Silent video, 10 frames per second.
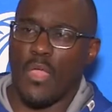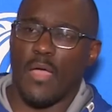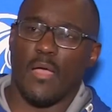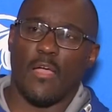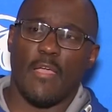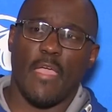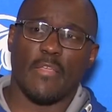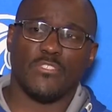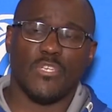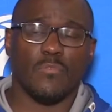I
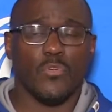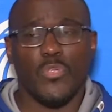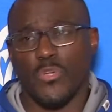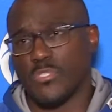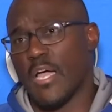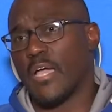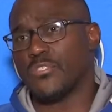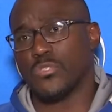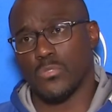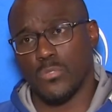had several years of high
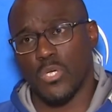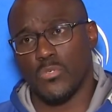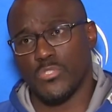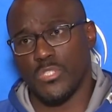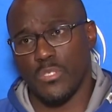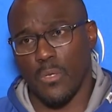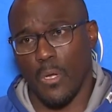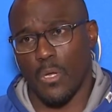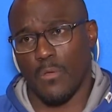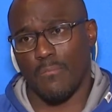school coaching.
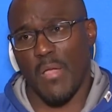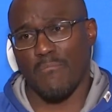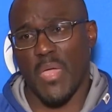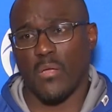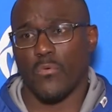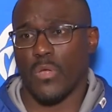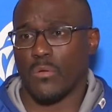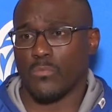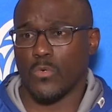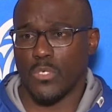My
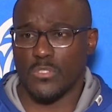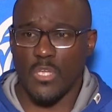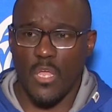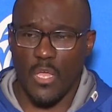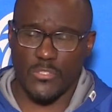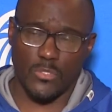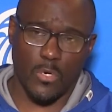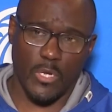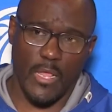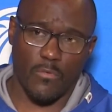background was I
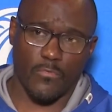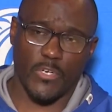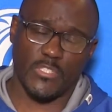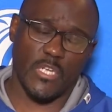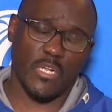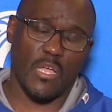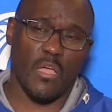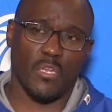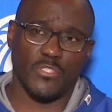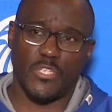started out fresh out of
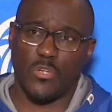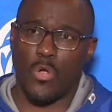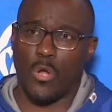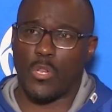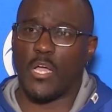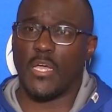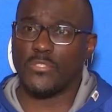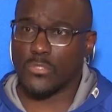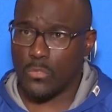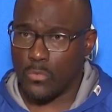college at Garner High
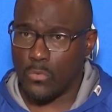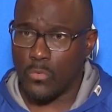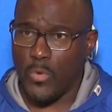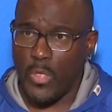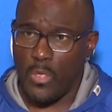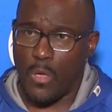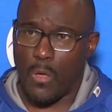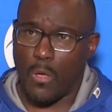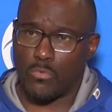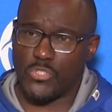School,
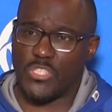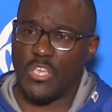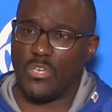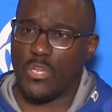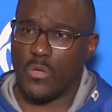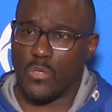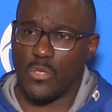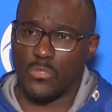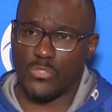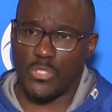was secondary
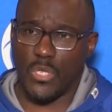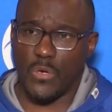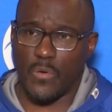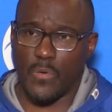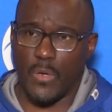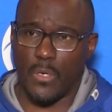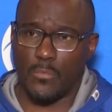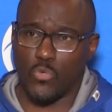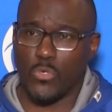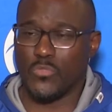coach there.
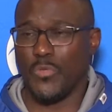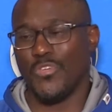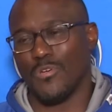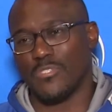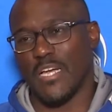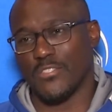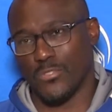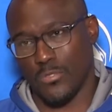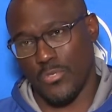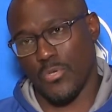Of course, when you coach high
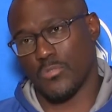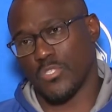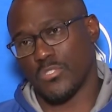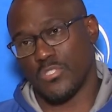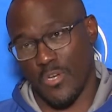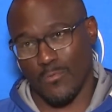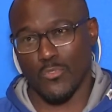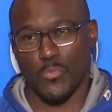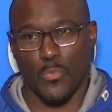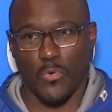school, you coach
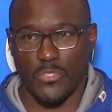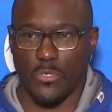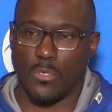several sports.